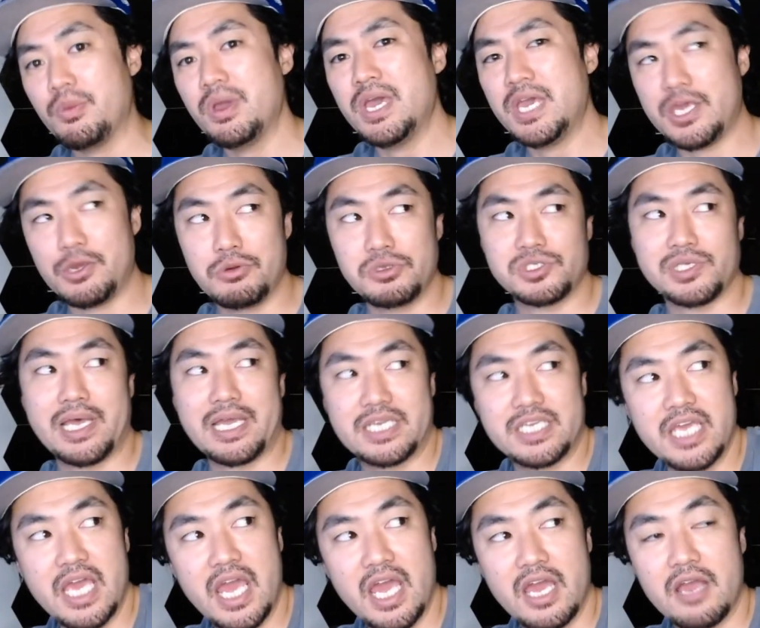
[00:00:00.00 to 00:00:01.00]
He was like,
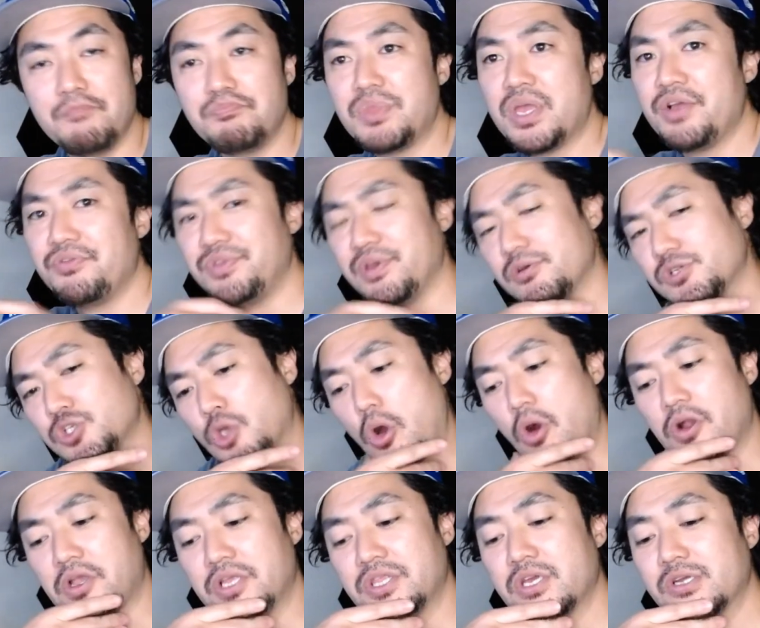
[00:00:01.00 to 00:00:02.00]
yeah, they're
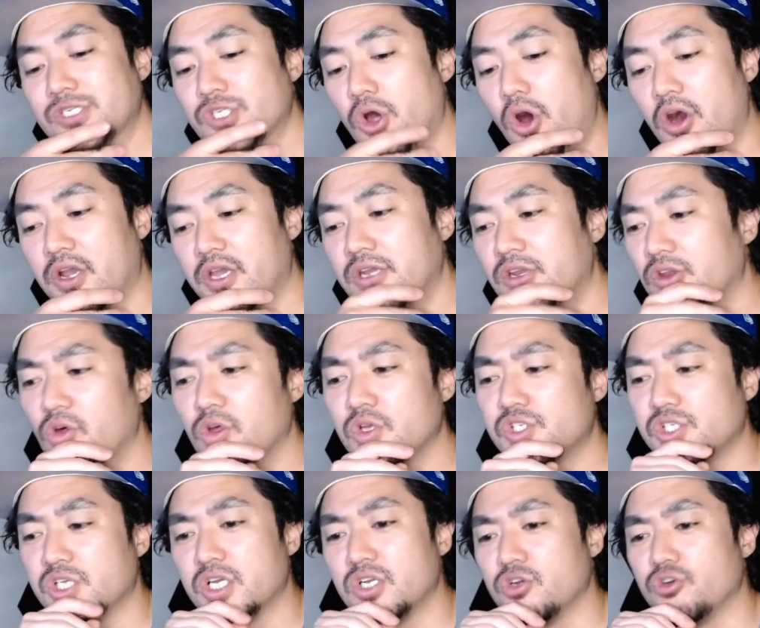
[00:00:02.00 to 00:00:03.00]
talking, and all of a
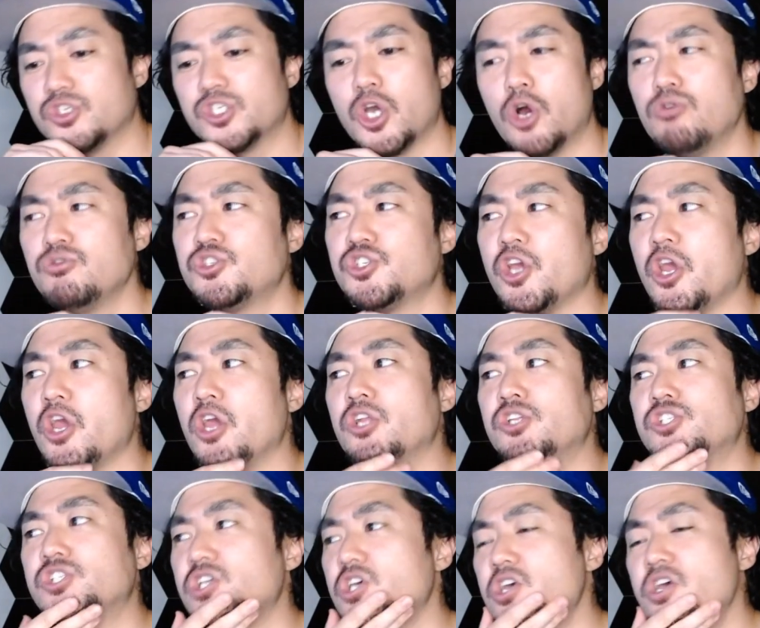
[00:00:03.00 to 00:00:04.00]
sudden her tone
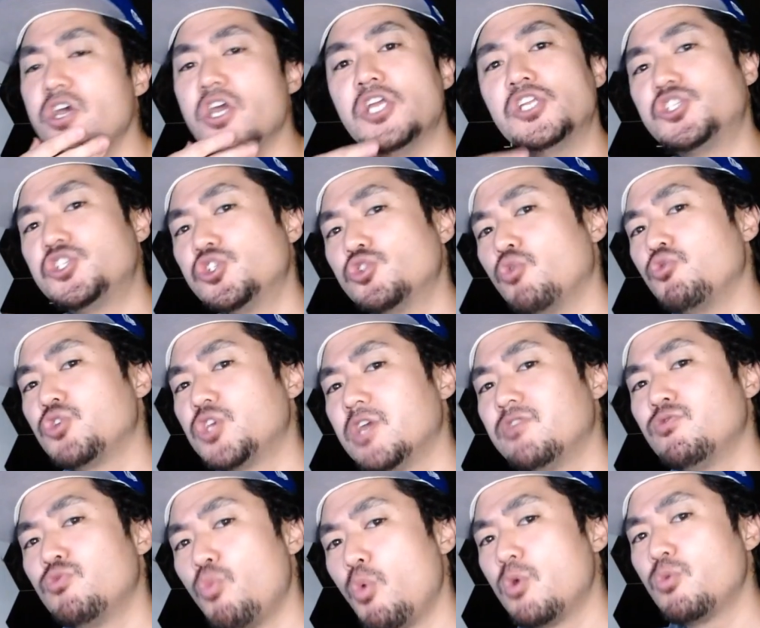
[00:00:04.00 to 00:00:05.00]
changed, and she's only giving
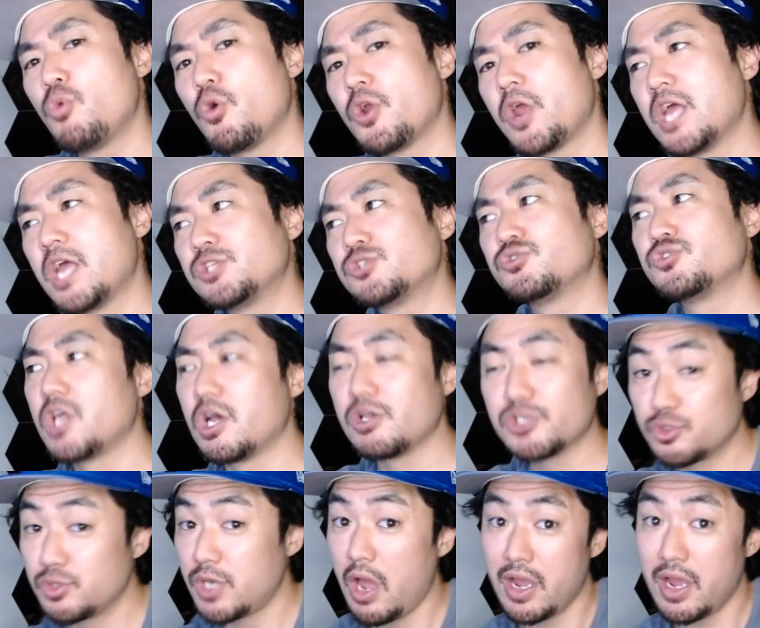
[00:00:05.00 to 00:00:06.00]
one-word answers now, so
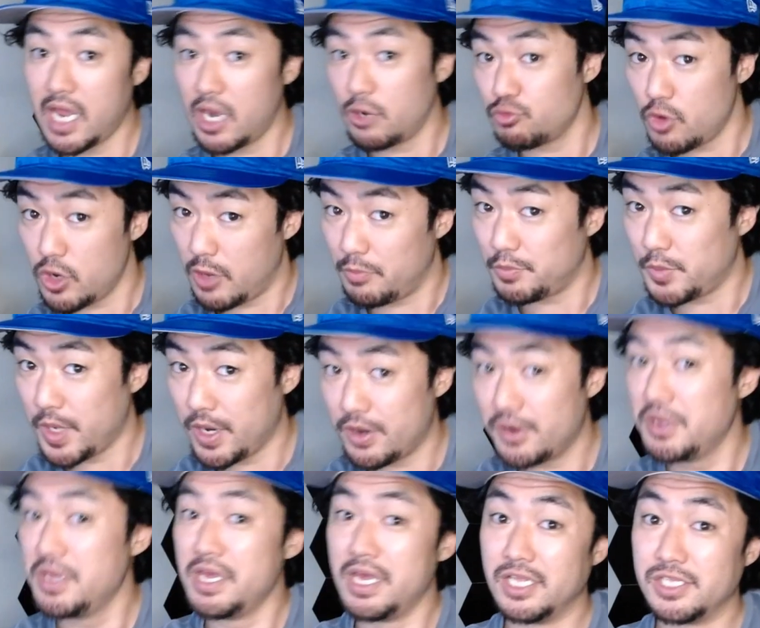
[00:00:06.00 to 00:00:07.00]
now I gotta run up there
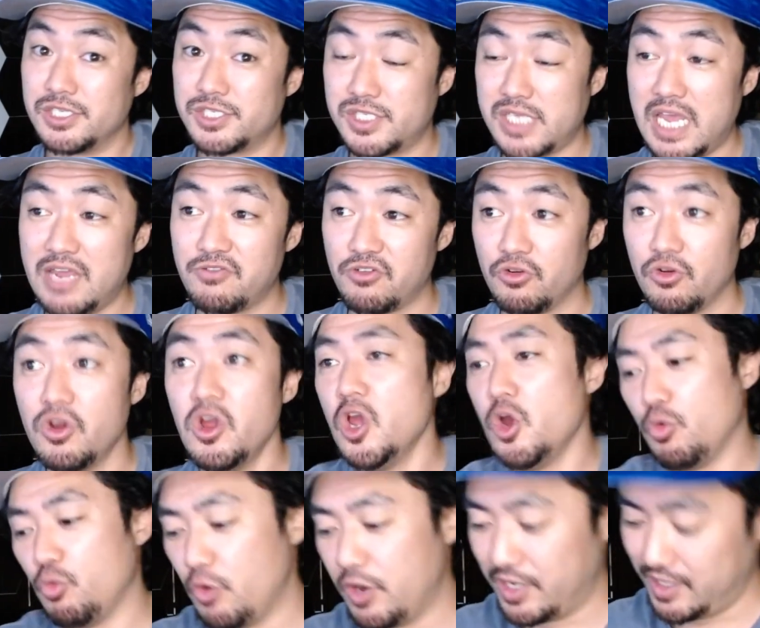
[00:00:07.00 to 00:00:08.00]
and save her,
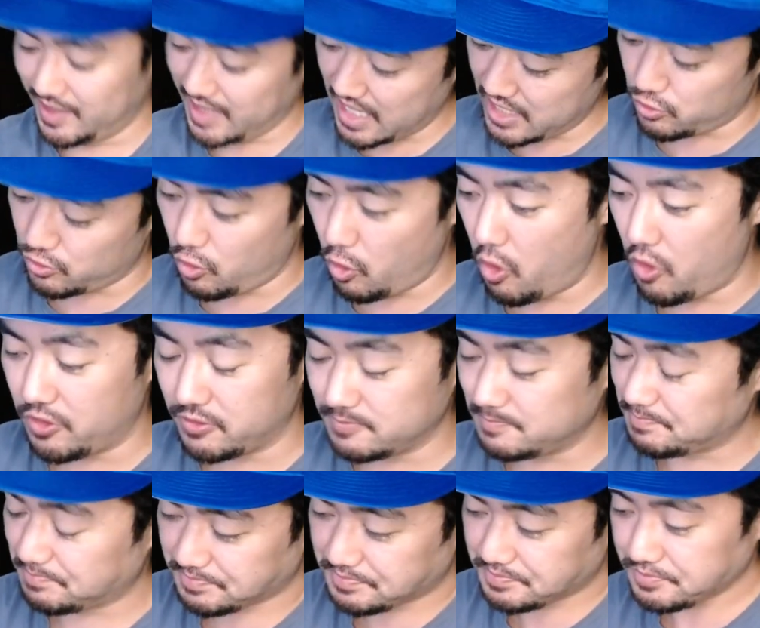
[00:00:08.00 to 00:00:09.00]
when later on,
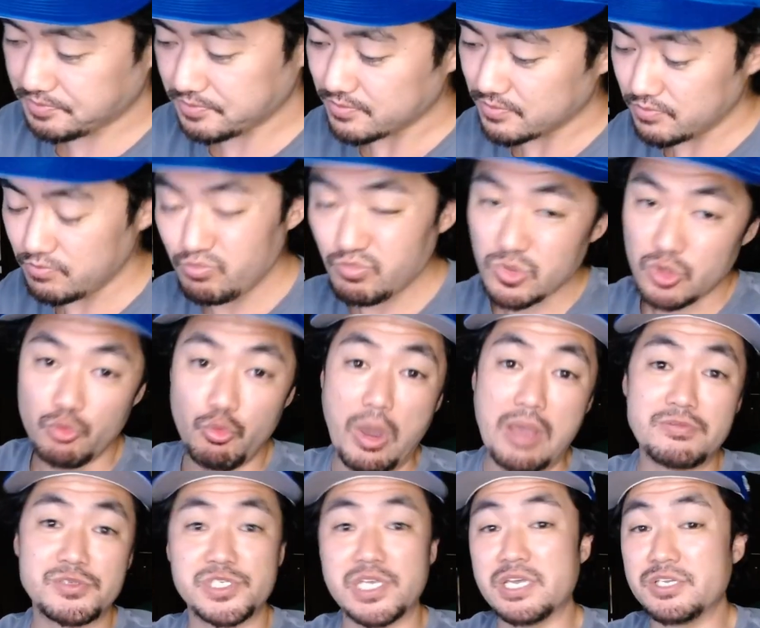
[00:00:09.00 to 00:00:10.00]
wife
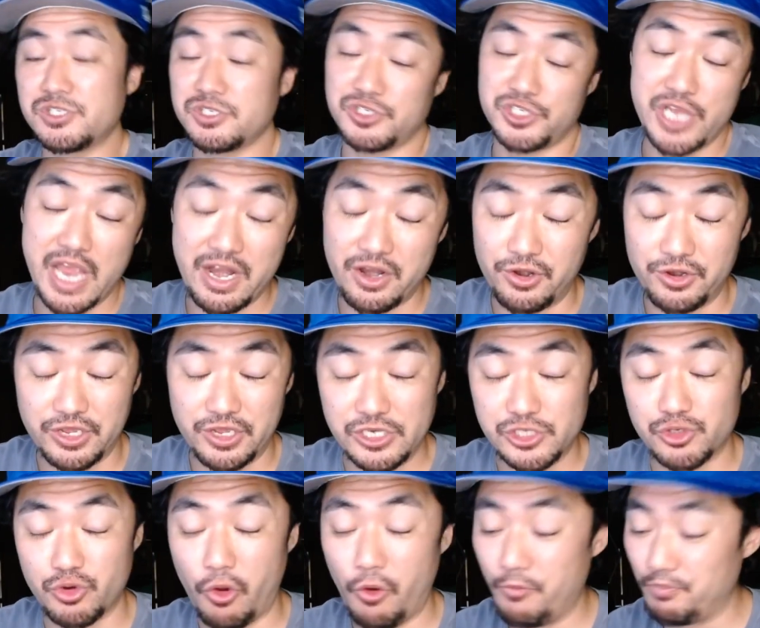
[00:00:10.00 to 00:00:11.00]
says she had it under
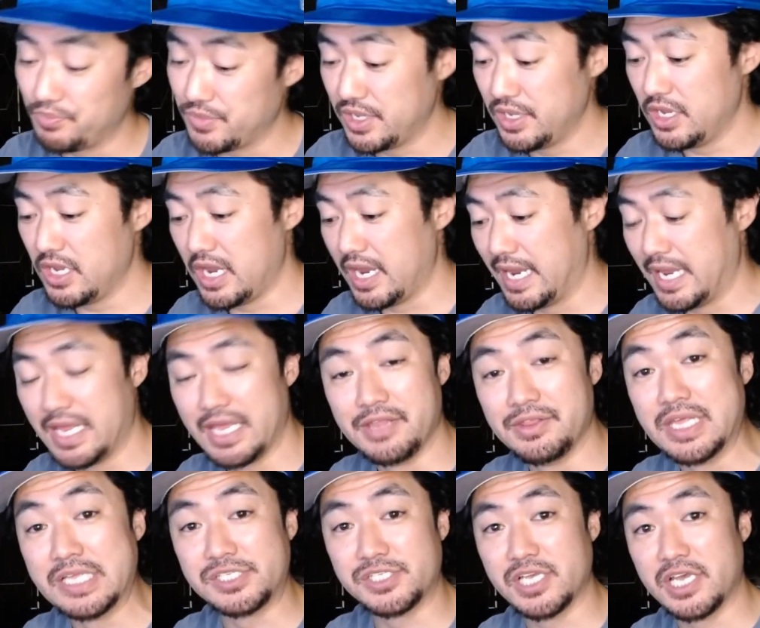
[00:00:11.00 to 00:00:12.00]
control, and then
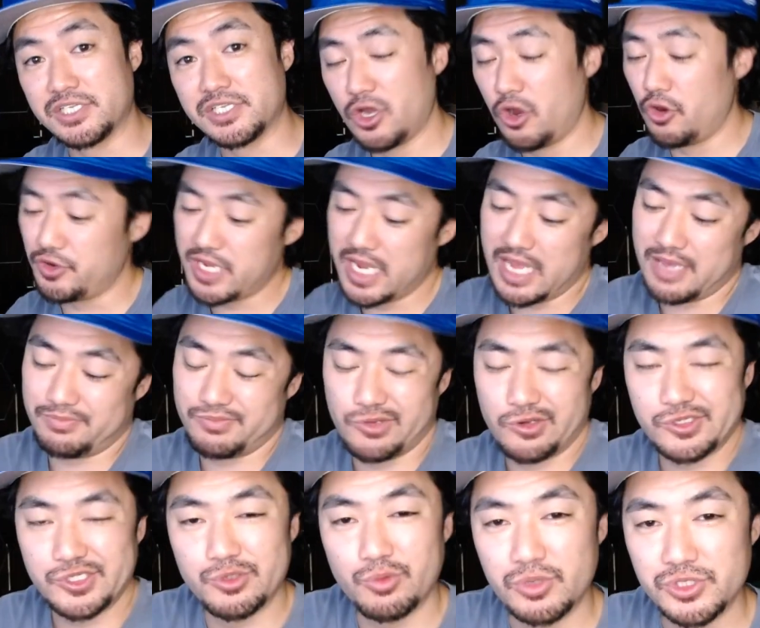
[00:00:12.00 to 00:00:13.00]
says, oh yeah,
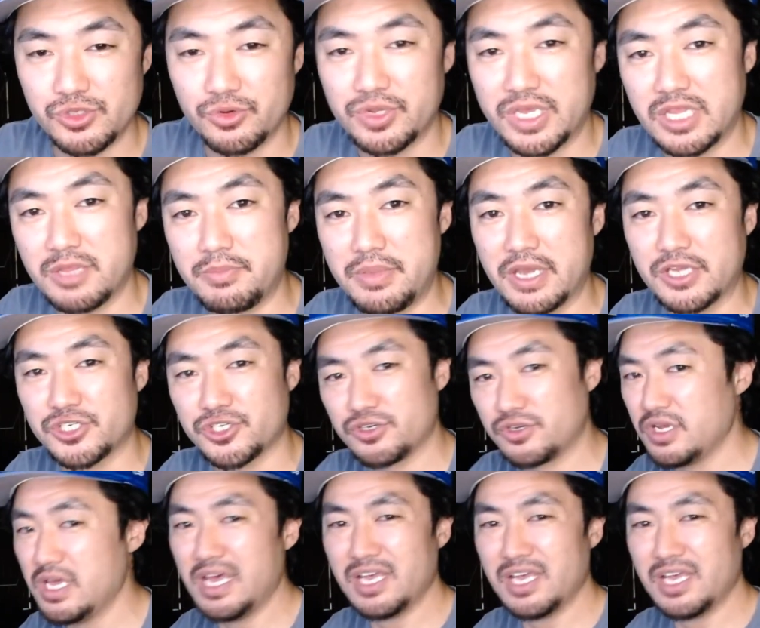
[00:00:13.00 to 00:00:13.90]
thirsty ones don't get the picture.